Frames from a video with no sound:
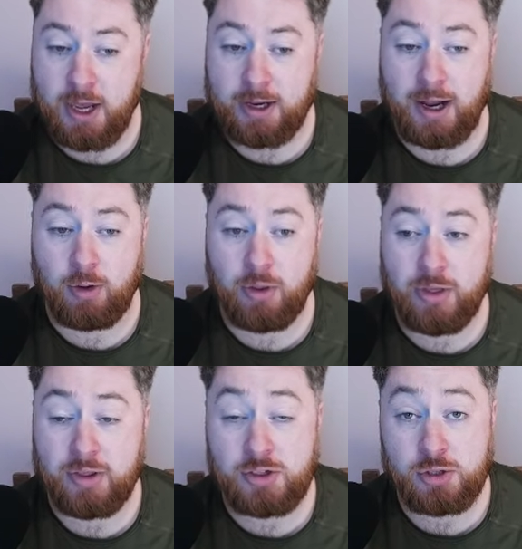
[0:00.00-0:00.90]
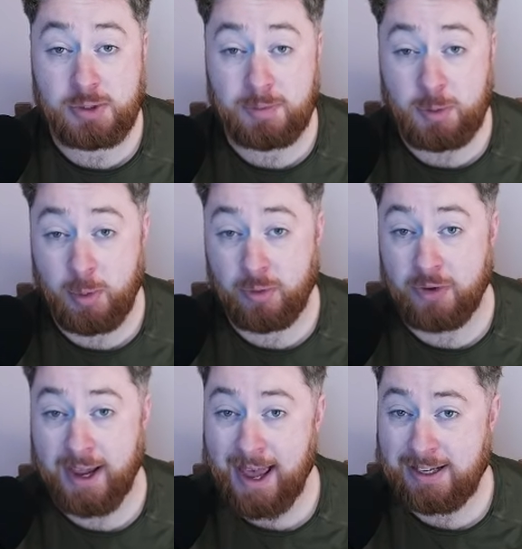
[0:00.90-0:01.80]
Now, one thing that sometimes people
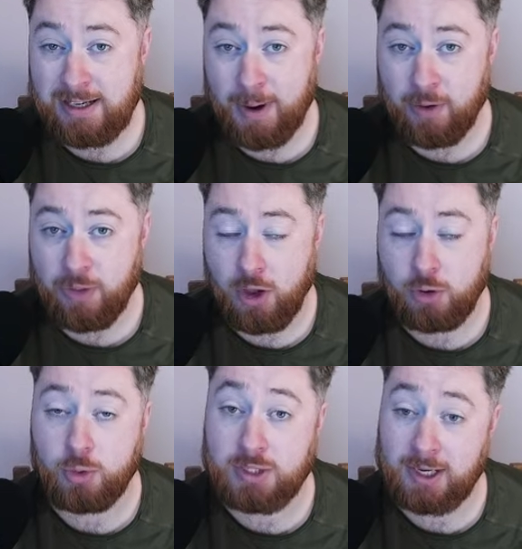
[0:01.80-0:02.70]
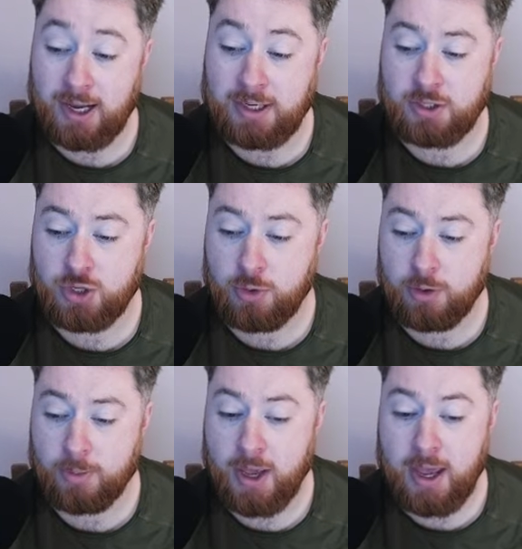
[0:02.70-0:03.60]
forget about, though, which I like to show
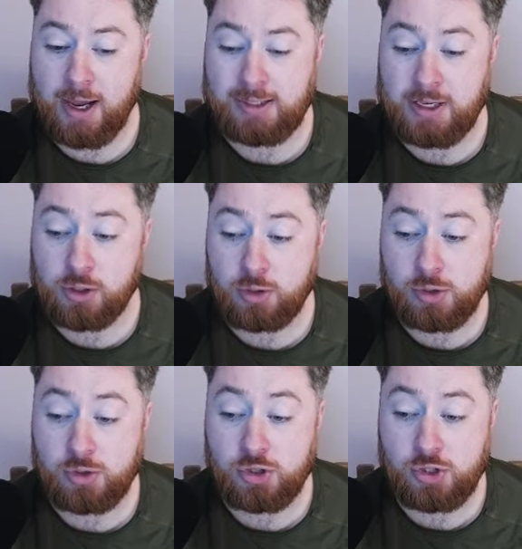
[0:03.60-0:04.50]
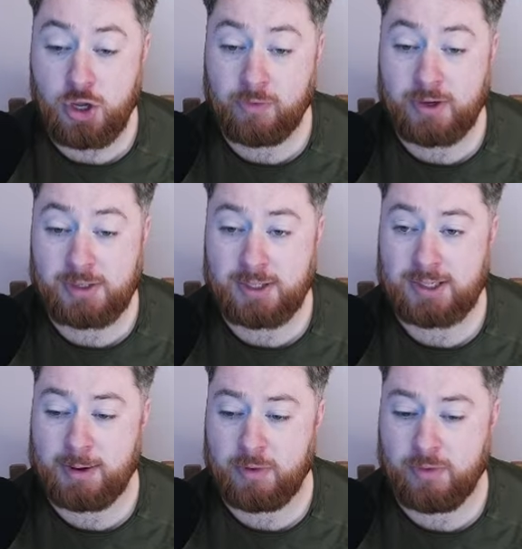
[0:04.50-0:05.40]
them, is that you could also surface this
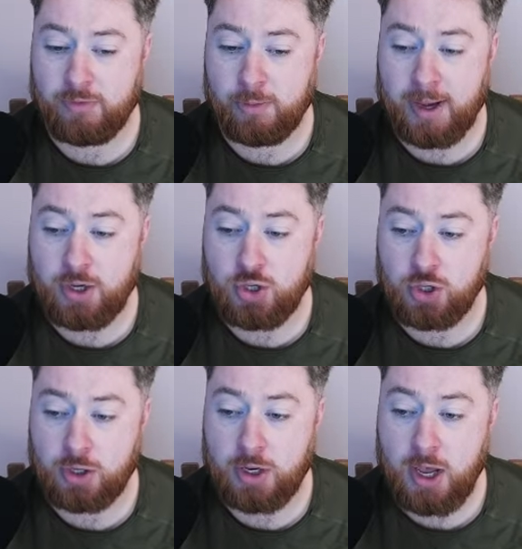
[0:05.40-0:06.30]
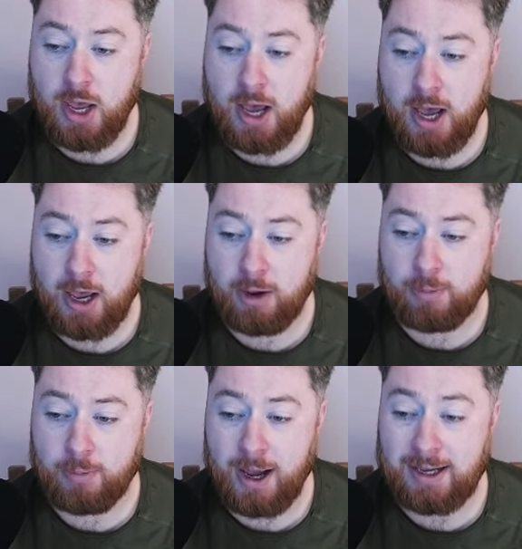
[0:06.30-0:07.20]
type of information
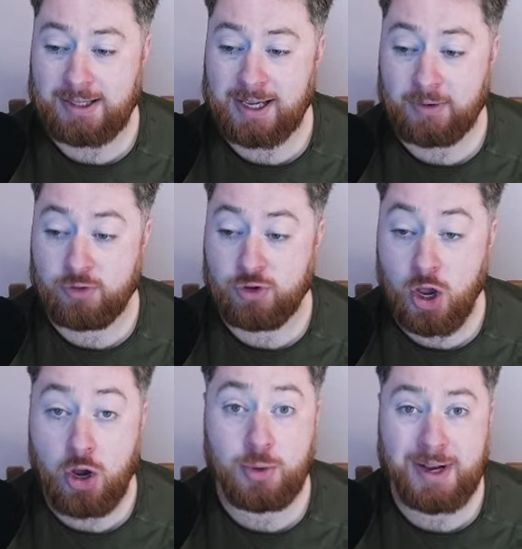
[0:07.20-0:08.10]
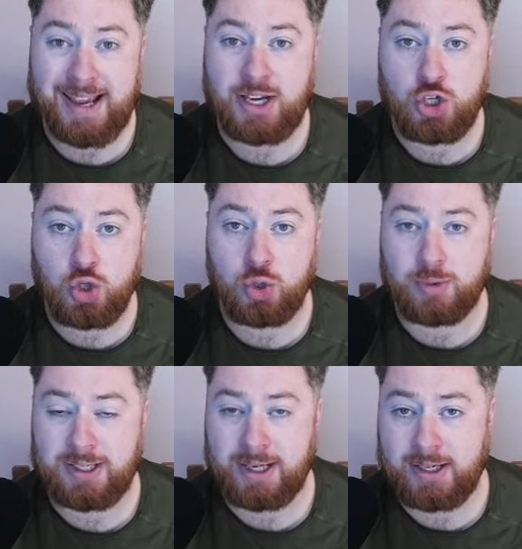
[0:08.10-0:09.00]
as a kind of known
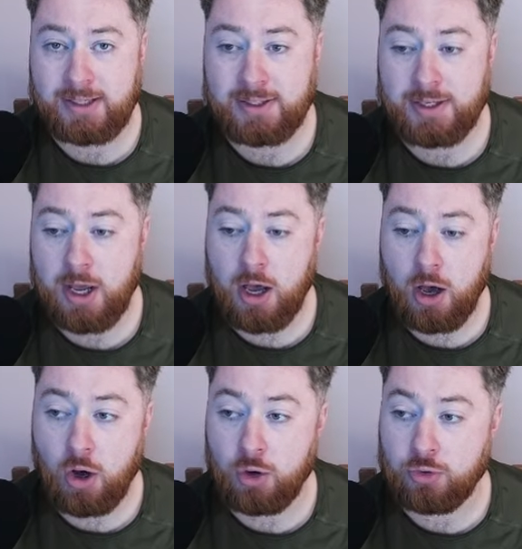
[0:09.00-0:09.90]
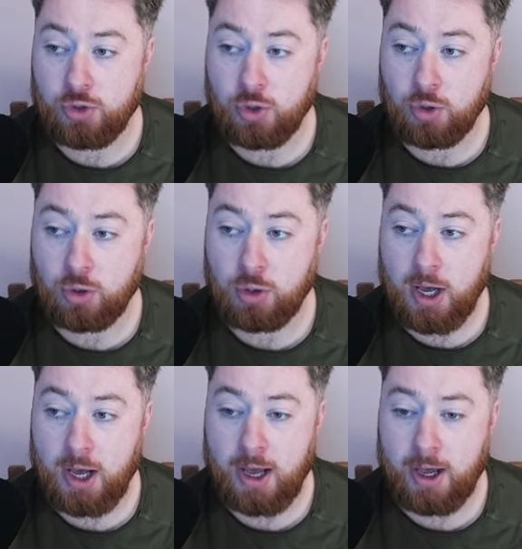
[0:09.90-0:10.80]
issues list on your
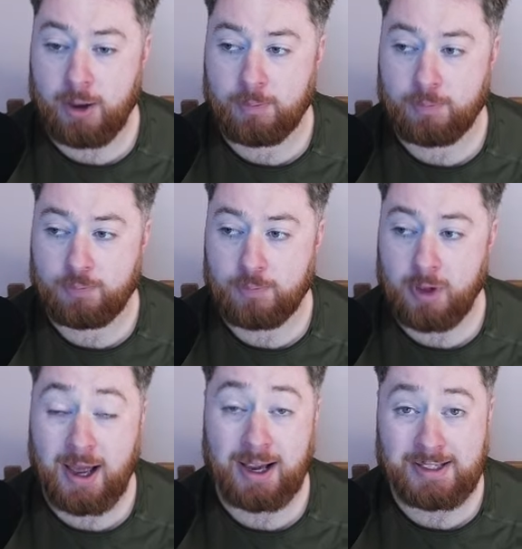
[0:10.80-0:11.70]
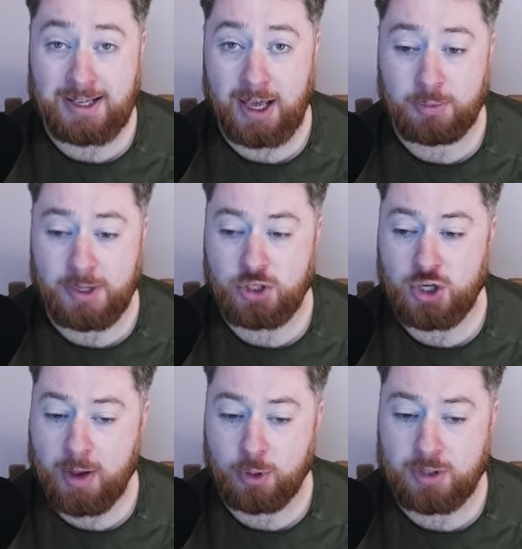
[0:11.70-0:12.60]
IT help desk
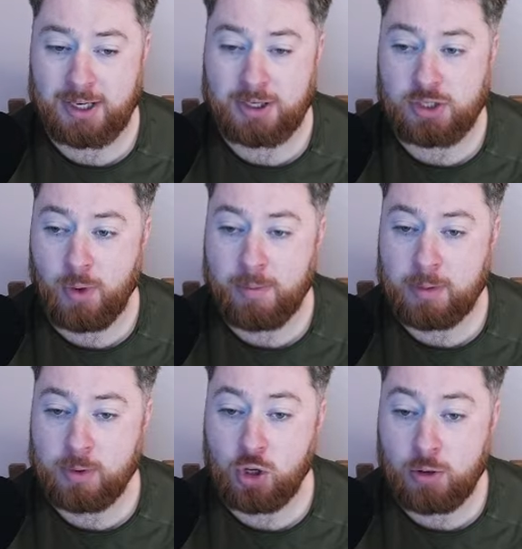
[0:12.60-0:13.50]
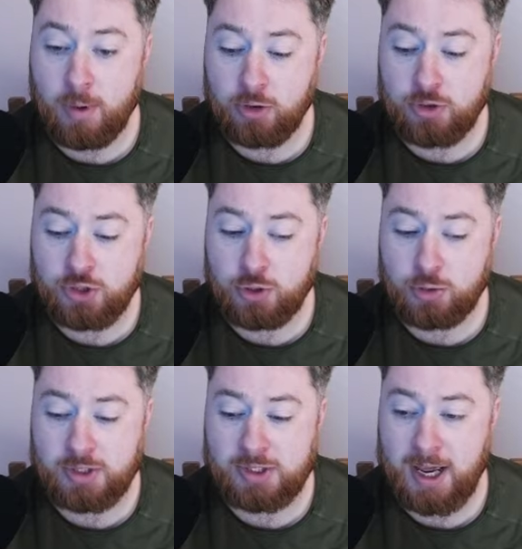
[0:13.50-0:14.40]
SharePoint site. So when people come onto
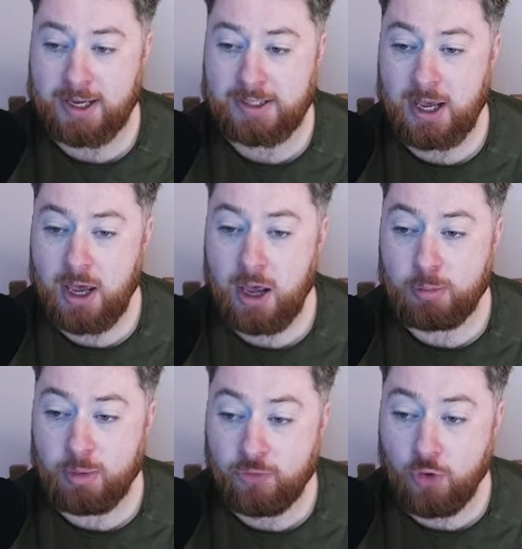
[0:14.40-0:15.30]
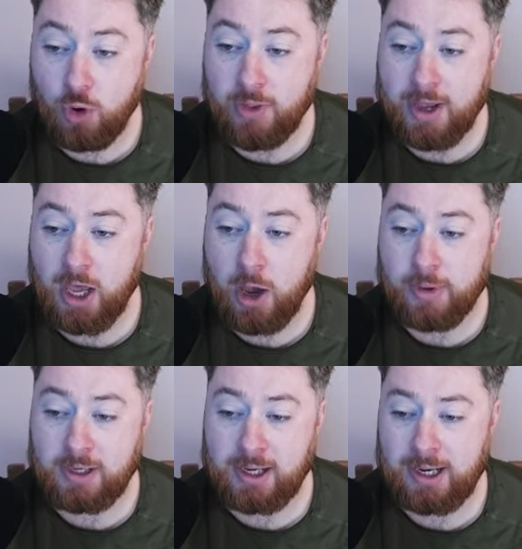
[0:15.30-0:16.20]
the site, before they go
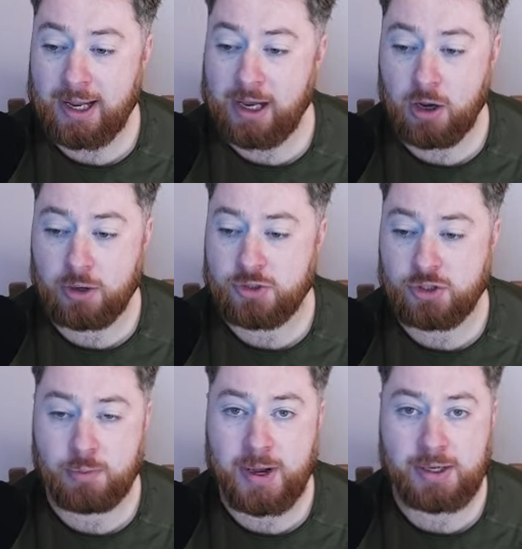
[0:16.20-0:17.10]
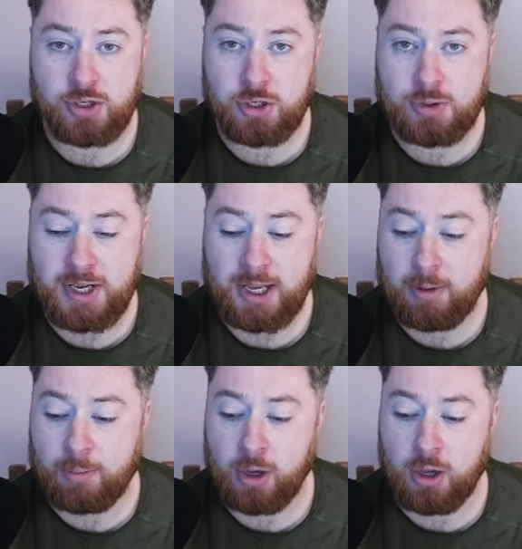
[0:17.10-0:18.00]
and click on submit a new ticket
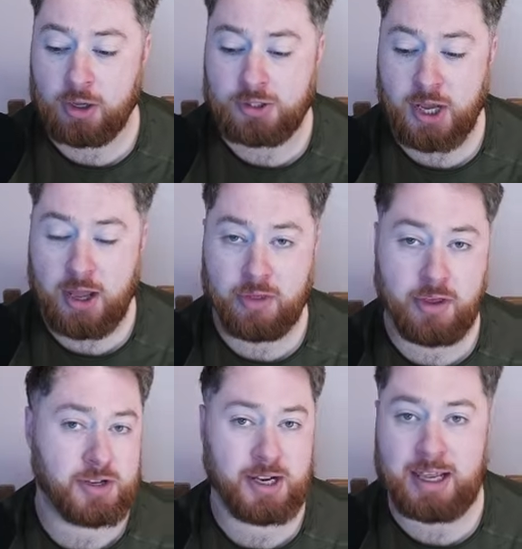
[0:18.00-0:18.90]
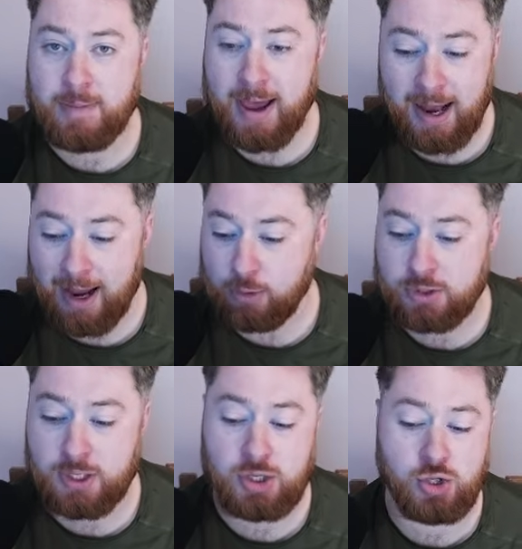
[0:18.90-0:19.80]
because there's an email
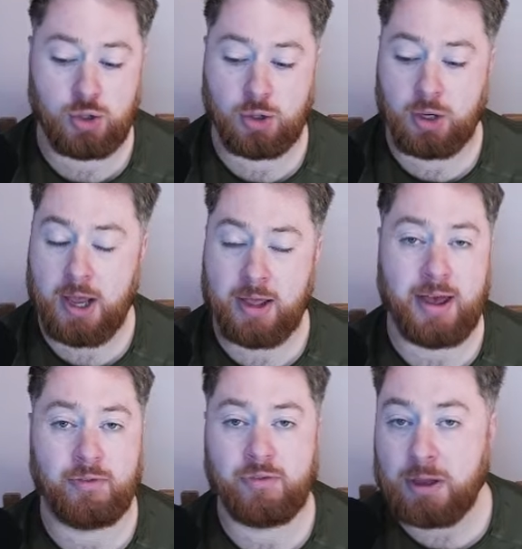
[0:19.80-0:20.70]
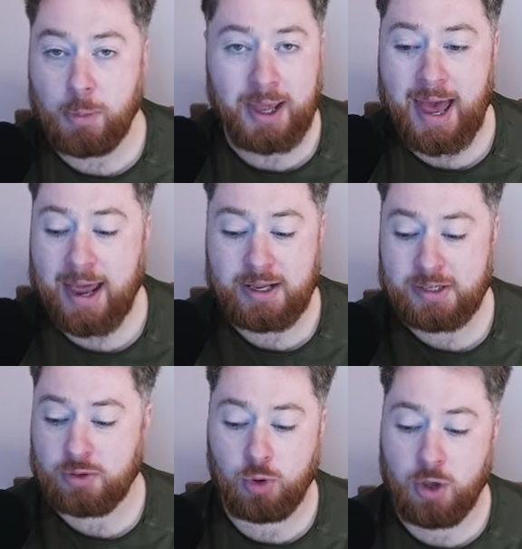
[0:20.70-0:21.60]
outage or their VPN
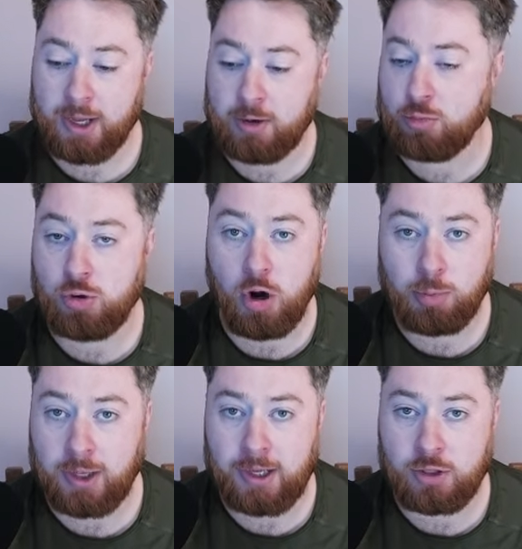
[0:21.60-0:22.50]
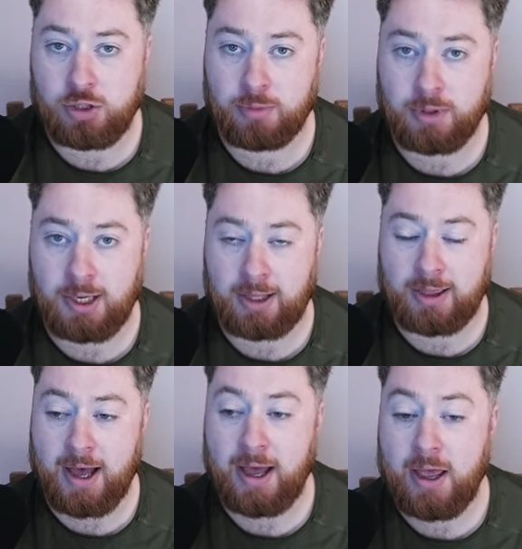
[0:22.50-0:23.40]
isn't working properly or something like
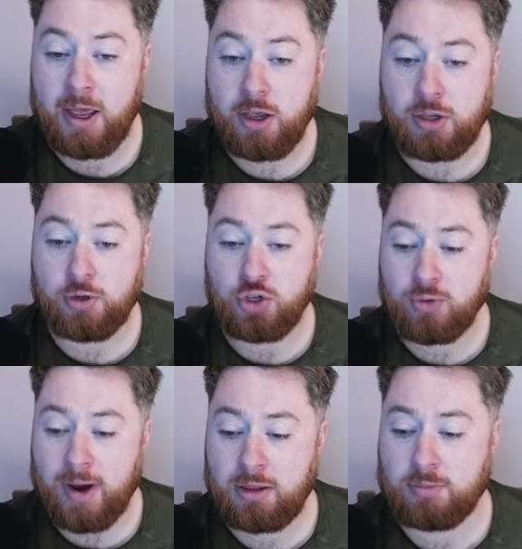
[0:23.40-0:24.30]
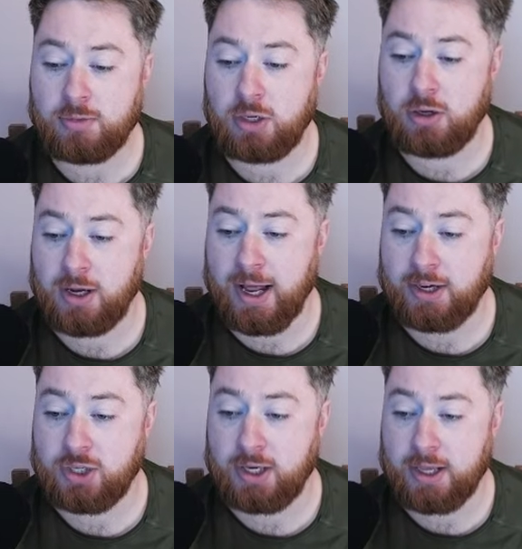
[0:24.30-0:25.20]
that, you train them to look
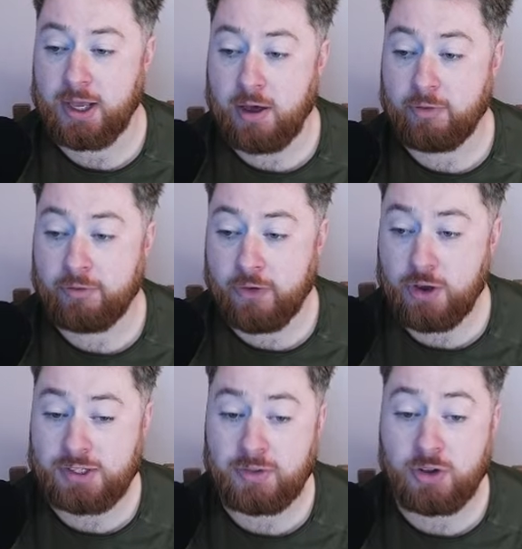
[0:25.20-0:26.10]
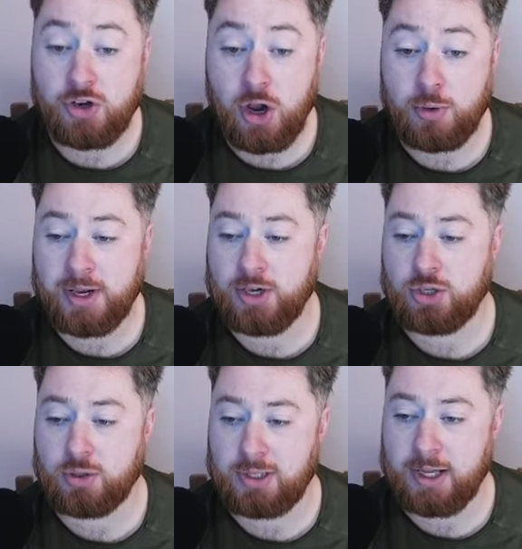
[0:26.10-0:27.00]
actually first at the known
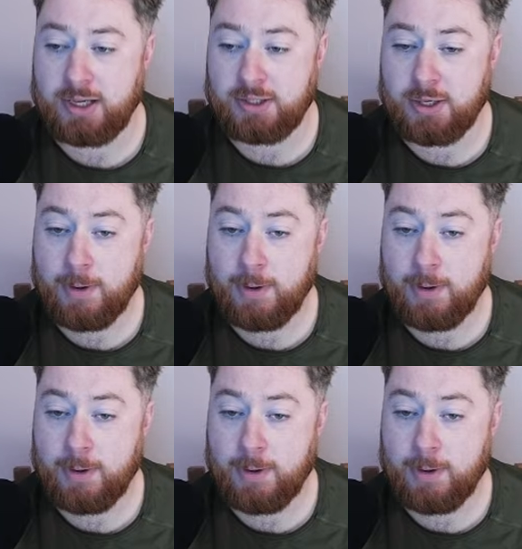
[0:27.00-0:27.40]
issues list.